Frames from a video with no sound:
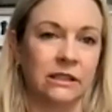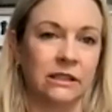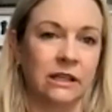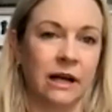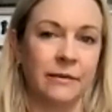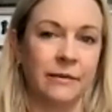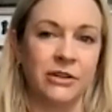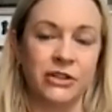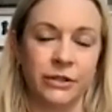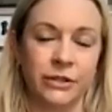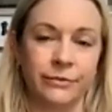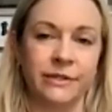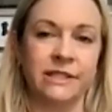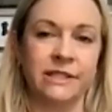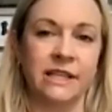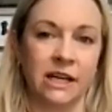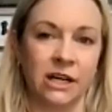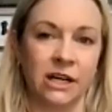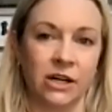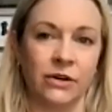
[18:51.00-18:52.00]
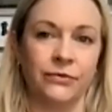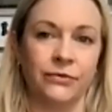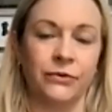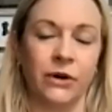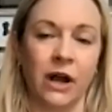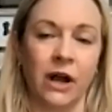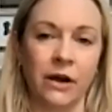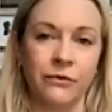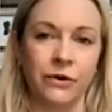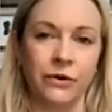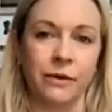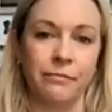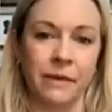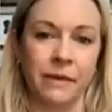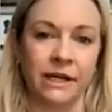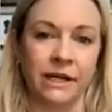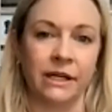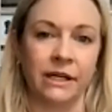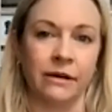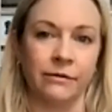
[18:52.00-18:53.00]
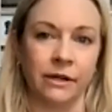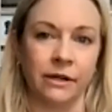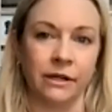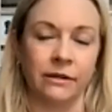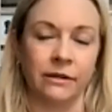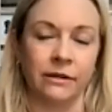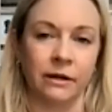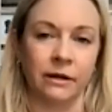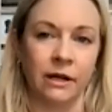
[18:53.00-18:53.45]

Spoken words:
I mean, she was there for every minute of it.